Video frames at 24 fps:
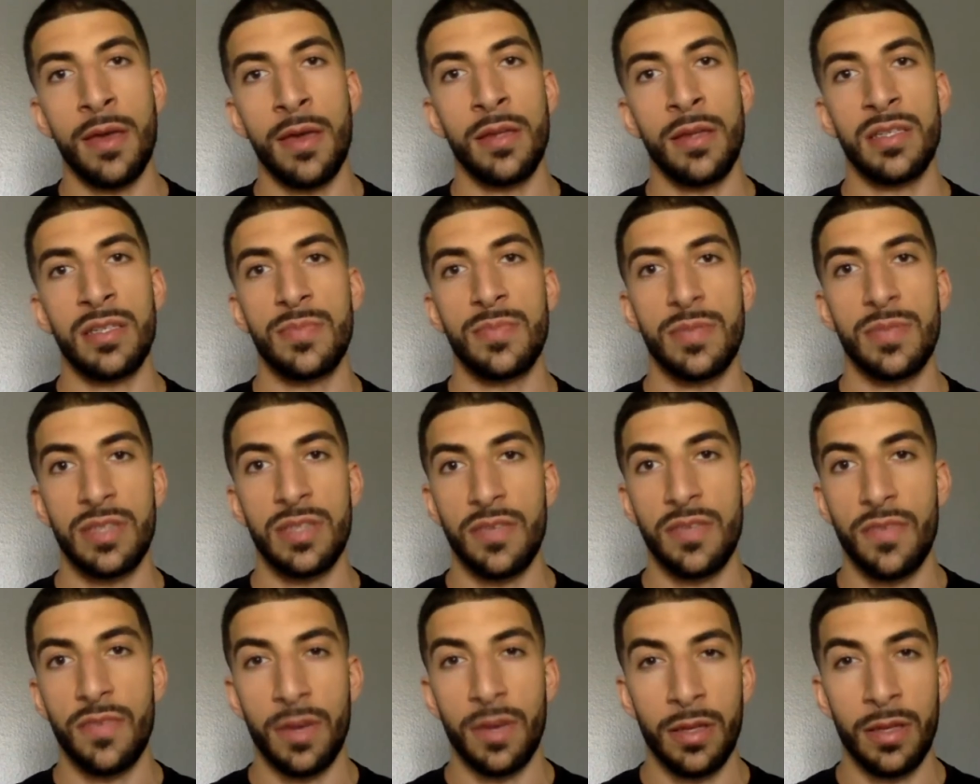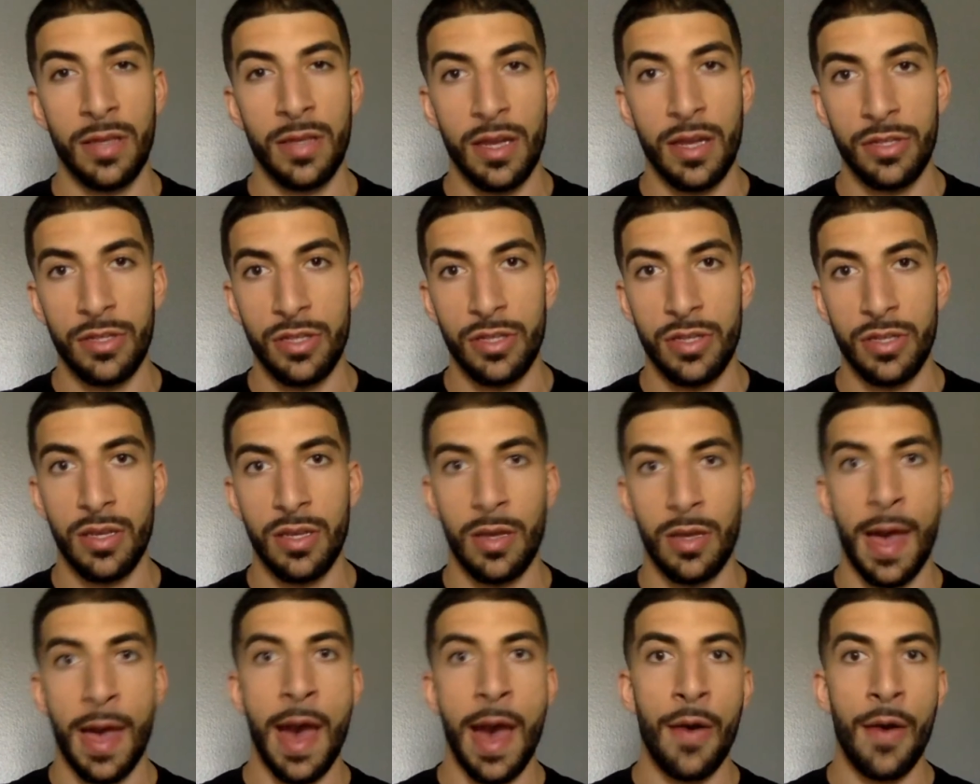specific attention to
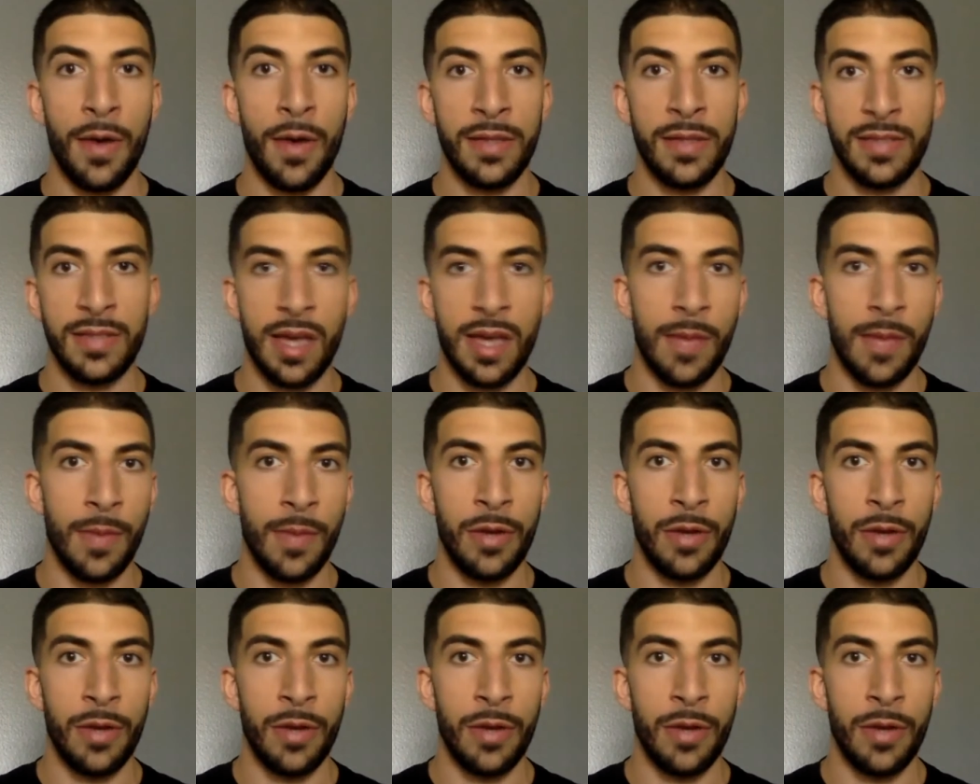how I time my